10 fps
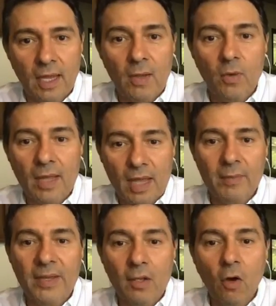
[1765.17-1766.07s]
And we
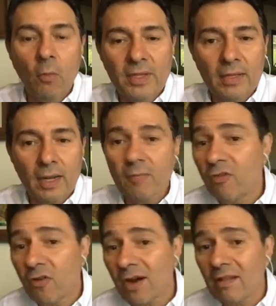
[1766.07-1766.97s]
have been opening up
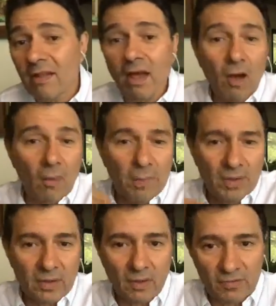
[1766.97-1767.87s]
for a long
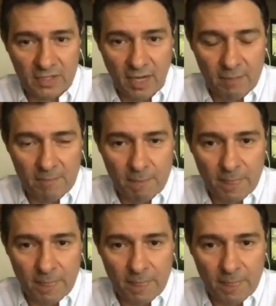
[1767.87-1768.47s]
period of time.